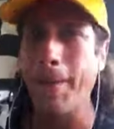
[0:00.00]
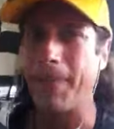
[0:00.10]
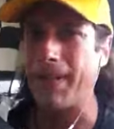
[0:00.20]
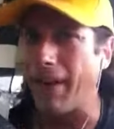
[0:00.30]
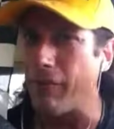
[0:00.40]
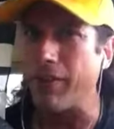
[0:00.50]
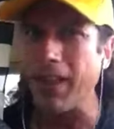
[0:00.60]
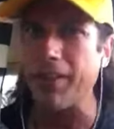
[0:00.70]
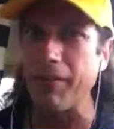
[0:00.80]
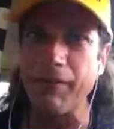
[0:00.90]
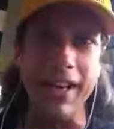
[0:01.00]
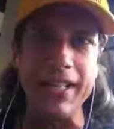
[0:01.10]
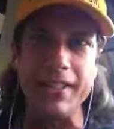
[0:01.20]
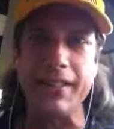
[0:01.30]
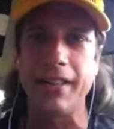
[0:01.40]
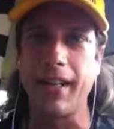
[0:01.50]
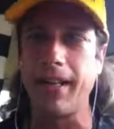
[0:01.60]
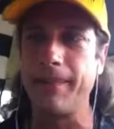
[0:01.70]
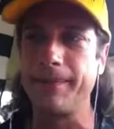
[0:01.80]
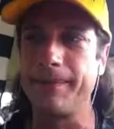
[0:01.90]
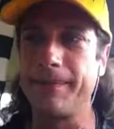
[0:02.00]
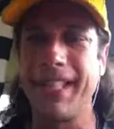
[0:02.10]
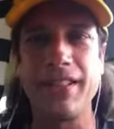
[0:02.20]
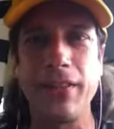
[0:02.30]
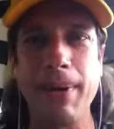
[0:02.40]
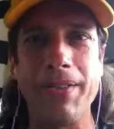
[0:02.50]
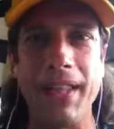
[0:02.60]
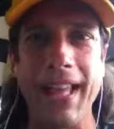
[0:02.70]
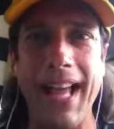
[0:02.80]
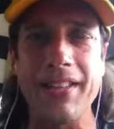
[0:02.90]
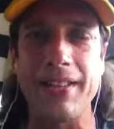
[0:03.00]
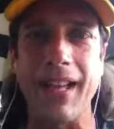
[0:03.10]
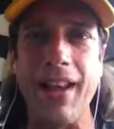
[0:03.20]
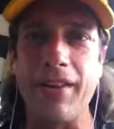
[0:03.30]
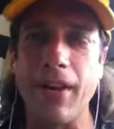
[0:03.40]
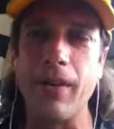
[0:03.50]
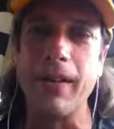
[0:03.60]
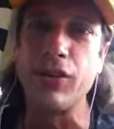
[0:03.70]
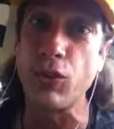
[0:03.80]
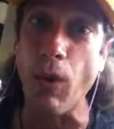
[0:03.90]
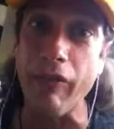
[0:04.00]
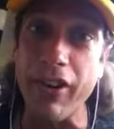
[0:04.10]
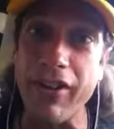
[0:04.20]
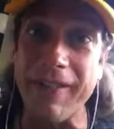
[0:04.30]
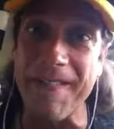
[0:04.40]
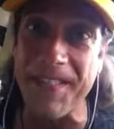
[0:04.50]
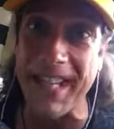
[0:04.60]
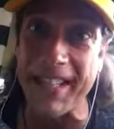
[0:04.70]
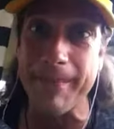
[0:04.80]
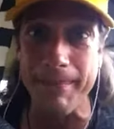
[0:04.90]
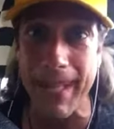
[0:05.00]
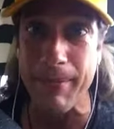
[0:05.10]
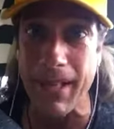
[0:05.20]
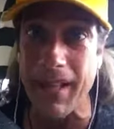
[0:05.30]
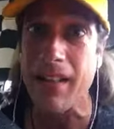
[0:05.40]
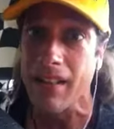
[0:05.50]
but never led the race um, until about the last, I don't know, twelve hundred feet maybe.